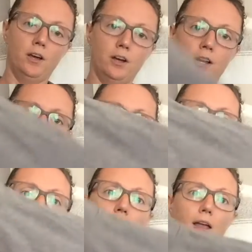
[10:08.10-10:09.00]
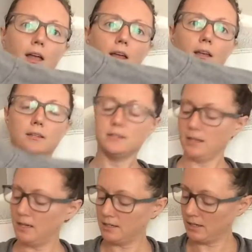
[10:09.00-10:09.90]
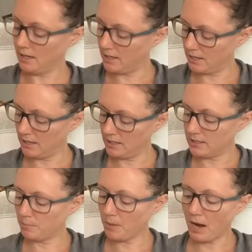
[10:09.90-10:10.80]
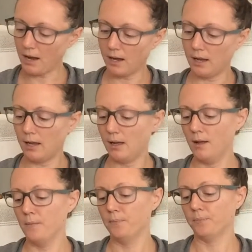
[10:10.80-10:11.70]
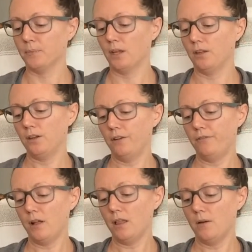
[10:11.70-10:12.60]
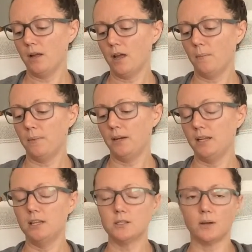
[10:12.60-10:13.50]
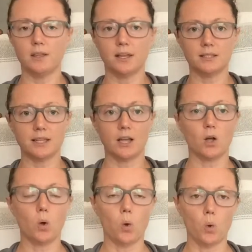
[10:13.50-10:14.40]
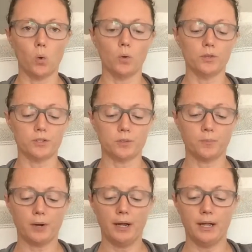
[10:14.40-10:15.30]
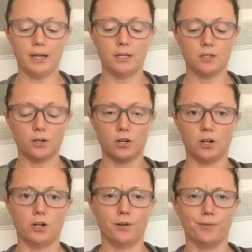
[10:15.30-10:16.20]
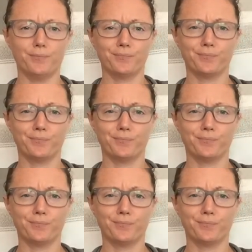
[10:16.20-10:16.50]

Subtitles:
hoodie look, and it is by Goodwill and Company, so I think it's like a Kohl's brand or